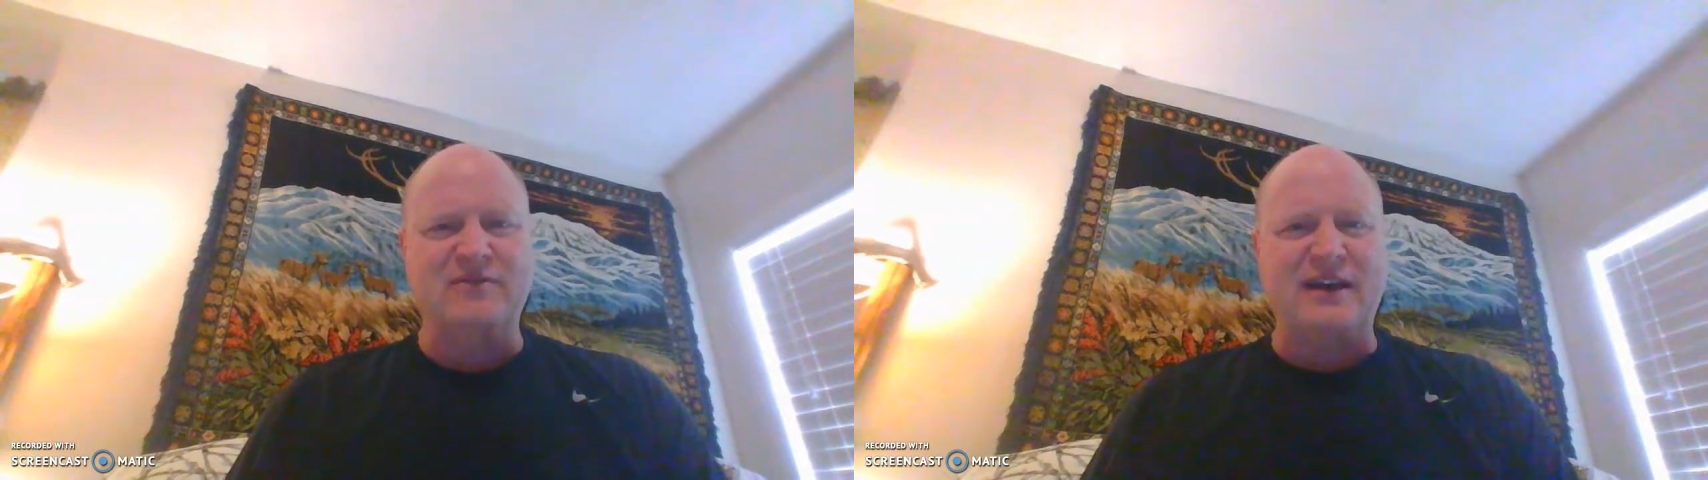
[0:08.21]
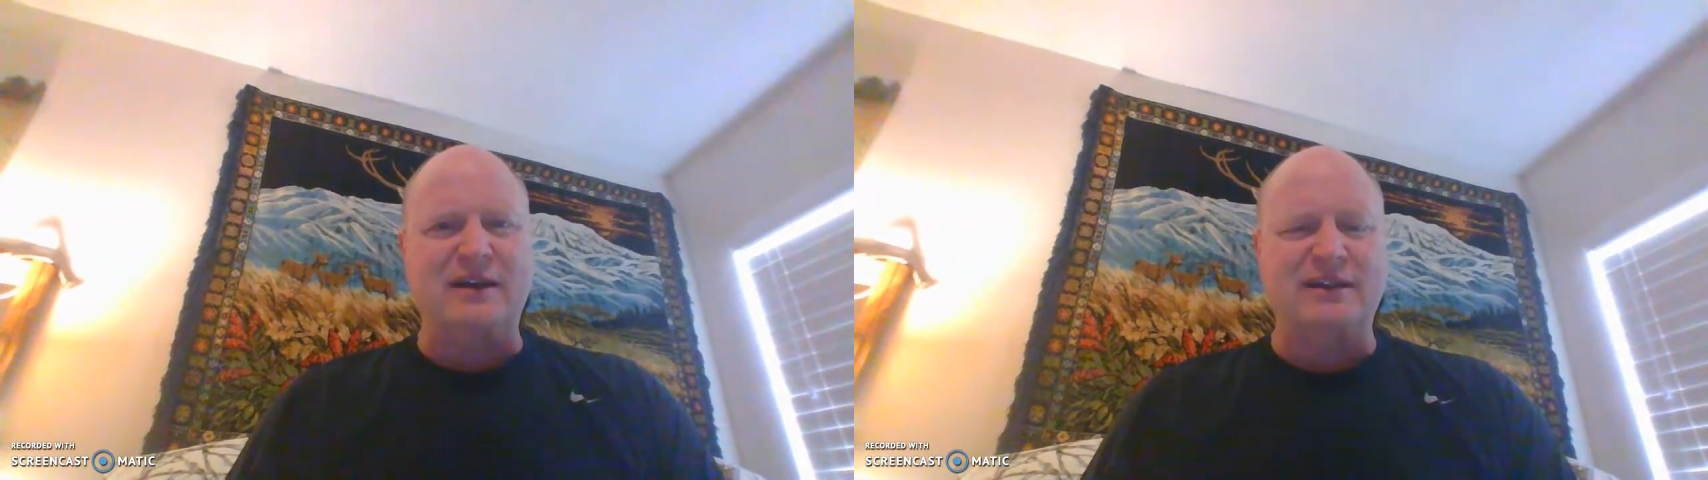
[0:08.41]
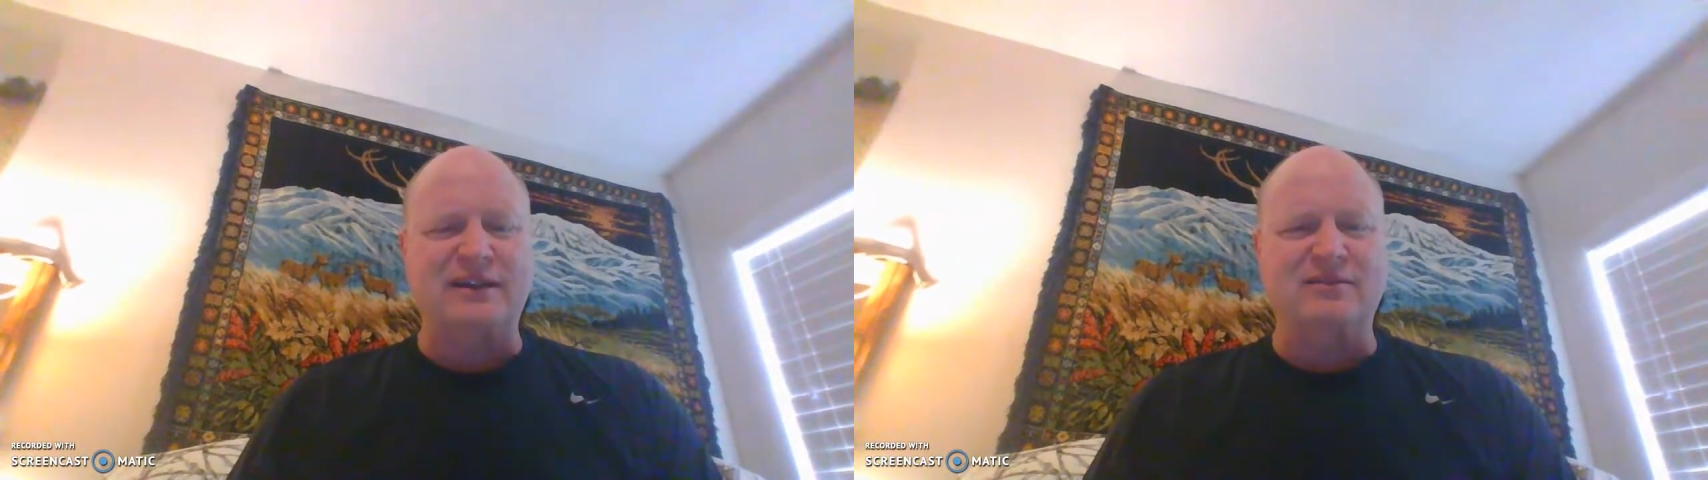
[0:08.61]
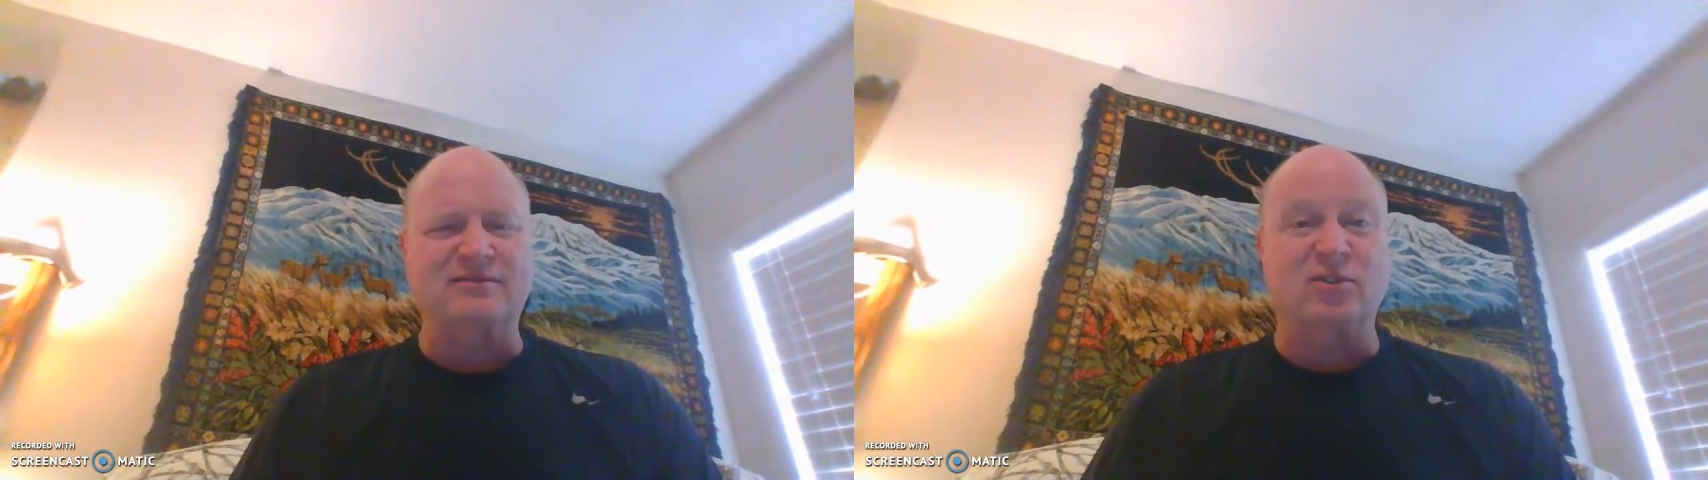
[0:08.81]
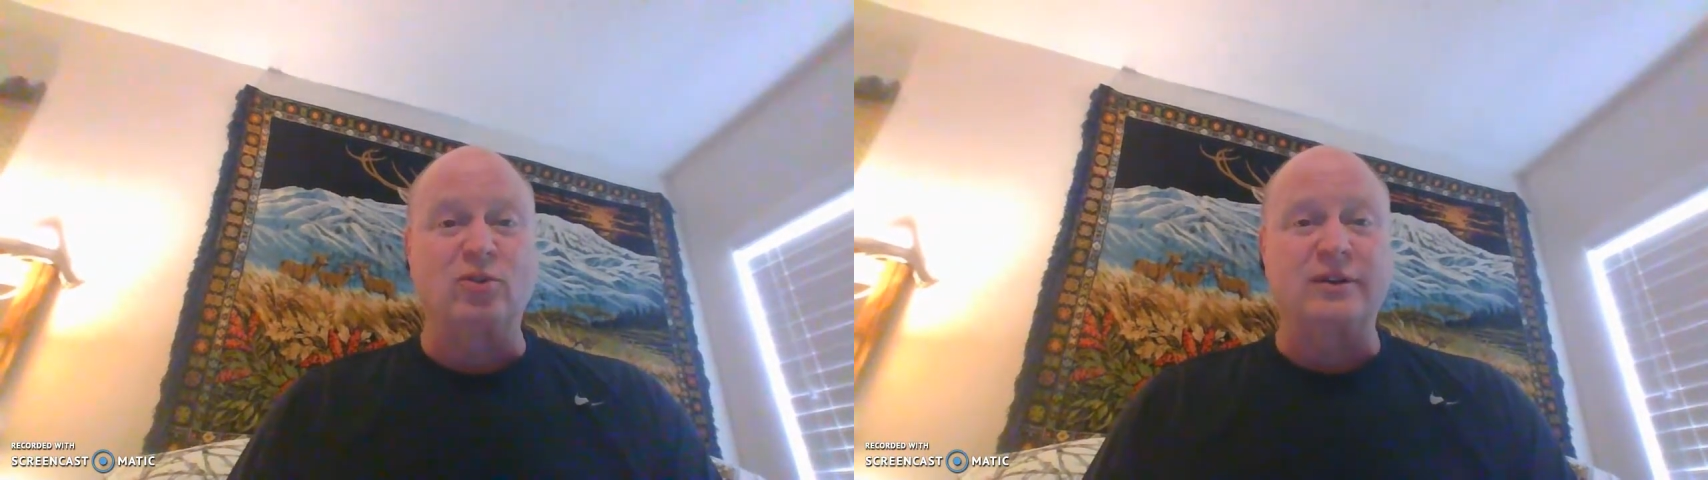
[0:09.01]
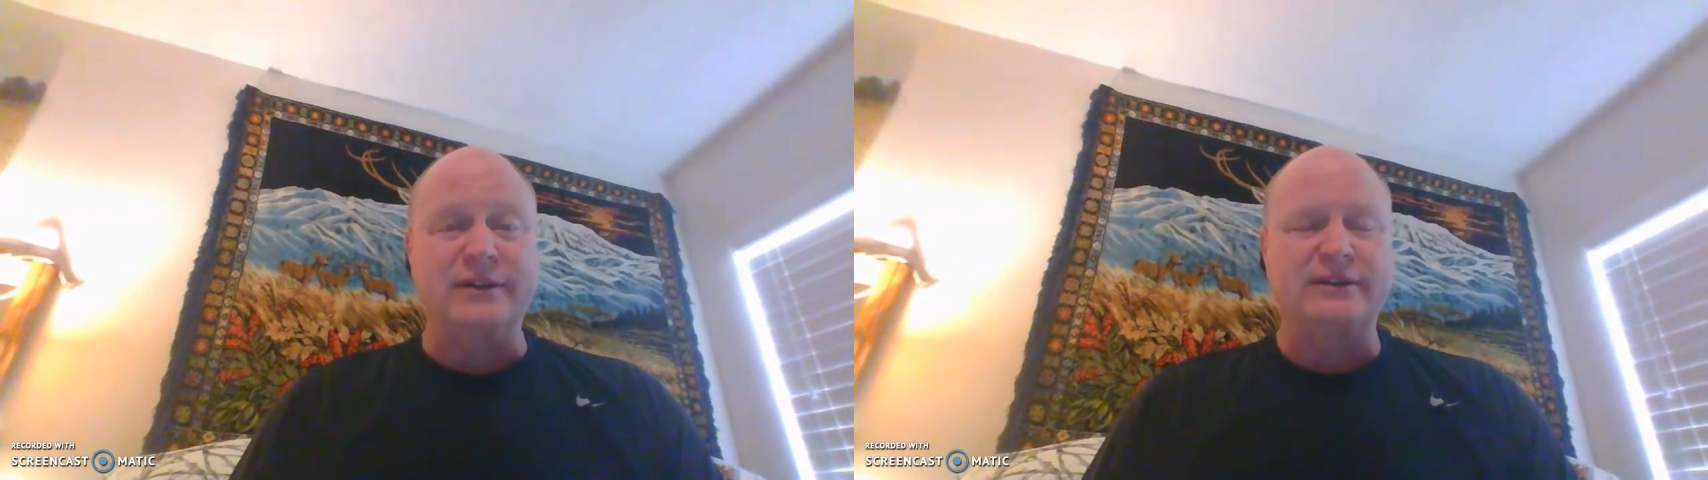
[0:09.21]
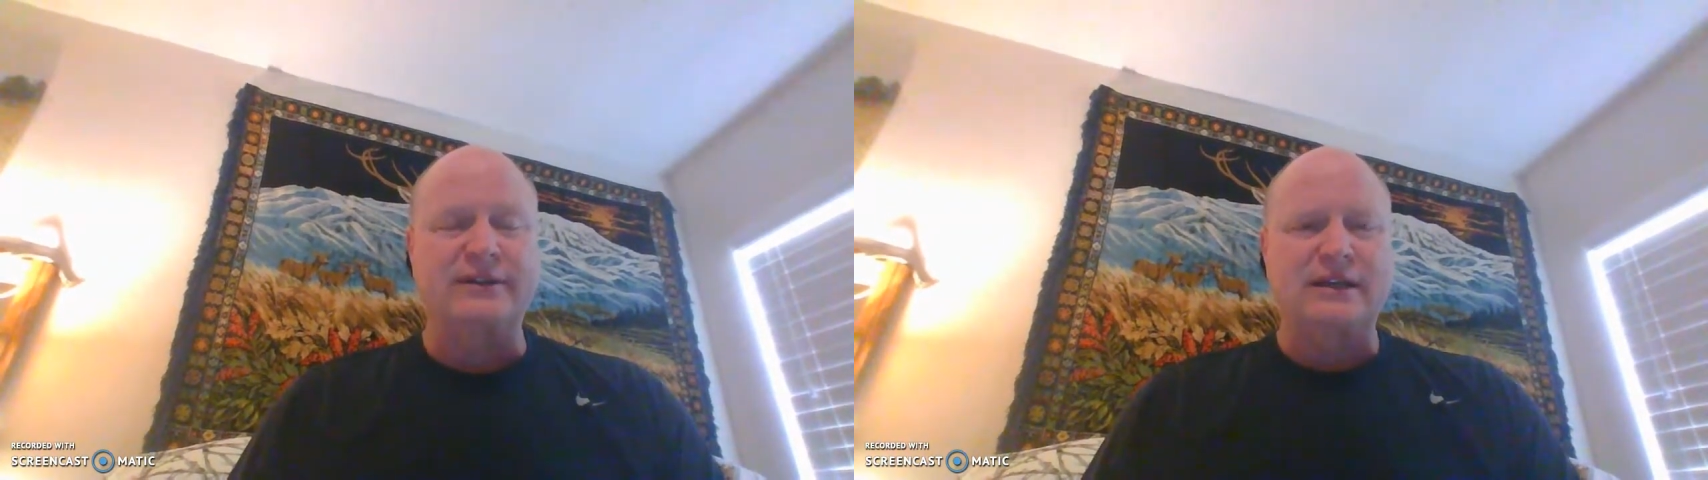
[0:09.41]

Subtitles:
family in Florida.